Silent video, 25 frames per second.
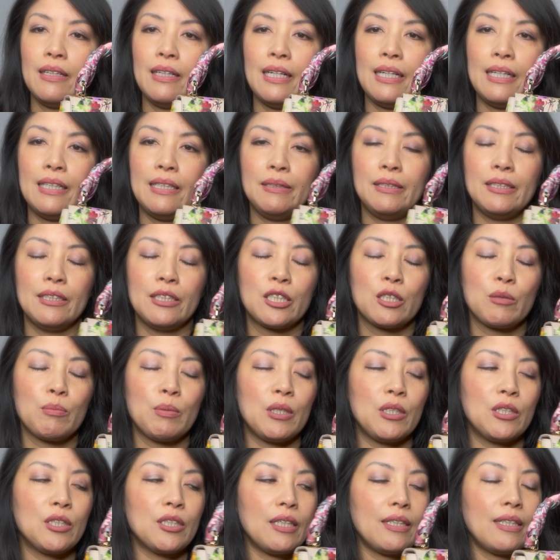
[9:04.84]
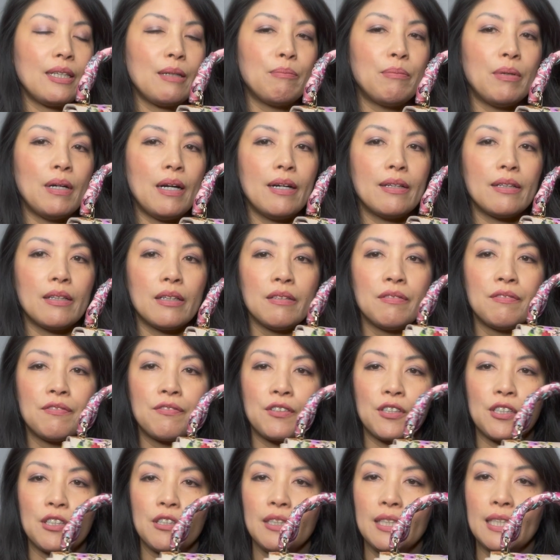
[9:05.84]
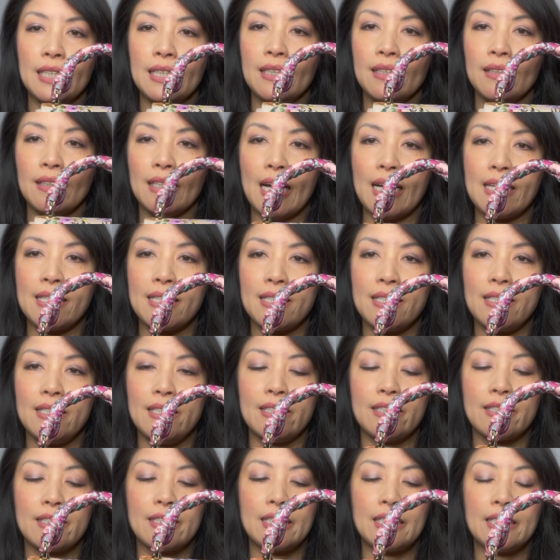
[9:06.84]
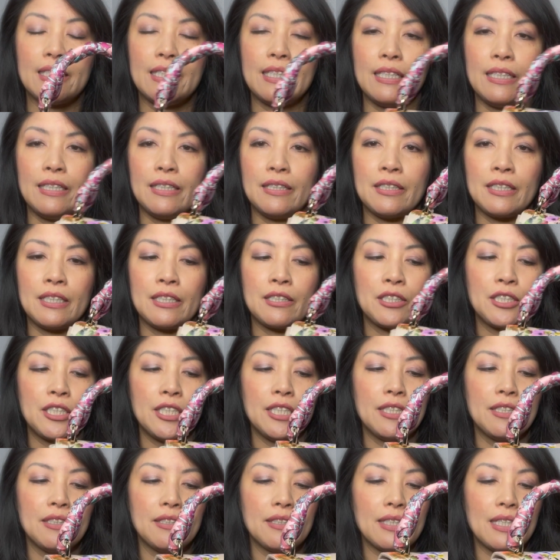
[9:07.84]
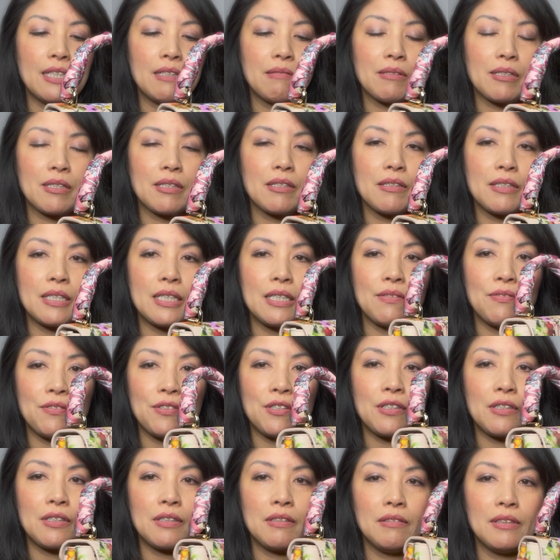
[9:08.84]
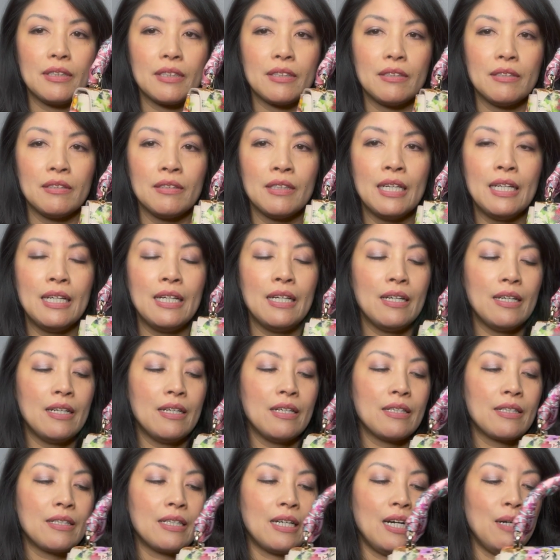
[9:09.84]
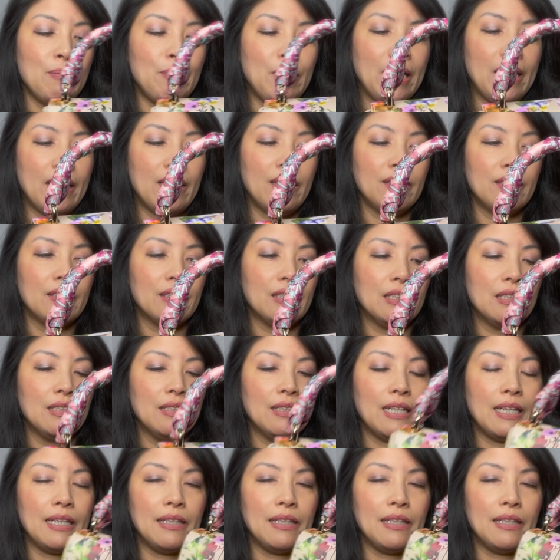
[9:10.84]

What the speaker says: I did splurge and I bought a FURLA last year, and here she is. I was looking for a little top handle.